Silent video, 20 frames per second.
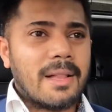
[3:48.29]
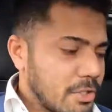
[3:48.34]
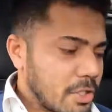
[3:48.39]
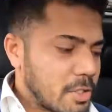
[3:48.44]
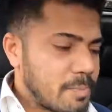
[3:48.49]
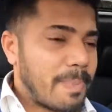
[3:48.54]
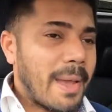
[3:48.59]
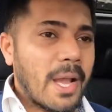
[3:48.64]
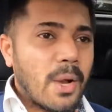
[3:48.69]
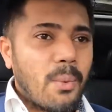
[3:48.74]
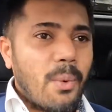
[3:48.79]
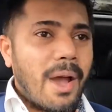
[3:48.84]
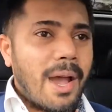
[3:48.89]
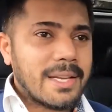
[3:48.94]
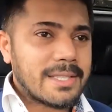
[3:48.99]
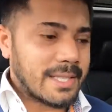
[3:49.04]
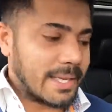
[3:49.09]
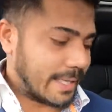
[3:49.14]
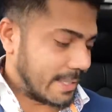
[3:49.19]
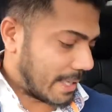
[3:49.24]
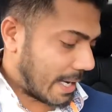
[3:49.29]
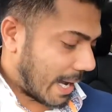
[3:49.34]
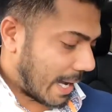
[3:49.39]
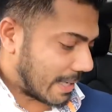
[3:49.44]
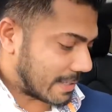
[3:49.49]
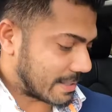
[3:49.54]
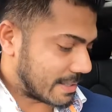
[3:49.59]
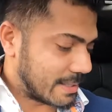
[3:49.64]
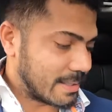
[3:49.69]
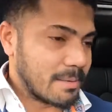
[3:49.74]
So spec-wise, it
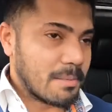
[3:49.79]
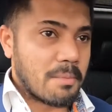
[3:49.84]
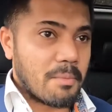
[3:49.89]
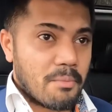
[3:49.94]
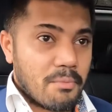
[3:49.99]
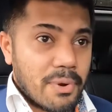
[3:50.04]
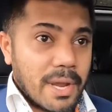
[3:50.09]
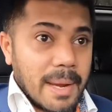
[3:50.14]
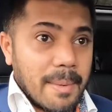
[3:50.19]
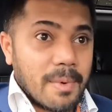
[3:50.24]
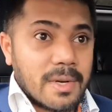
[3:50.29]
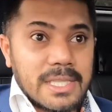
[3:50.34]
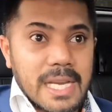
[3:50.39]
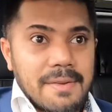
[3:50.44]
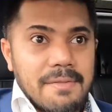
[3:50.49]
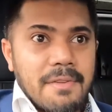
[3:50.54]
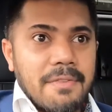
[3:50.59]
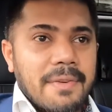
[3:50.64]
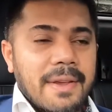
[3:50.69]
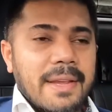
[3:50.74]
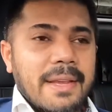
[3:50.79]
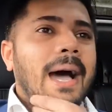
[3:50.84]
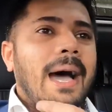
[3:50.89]
has pretty much everything,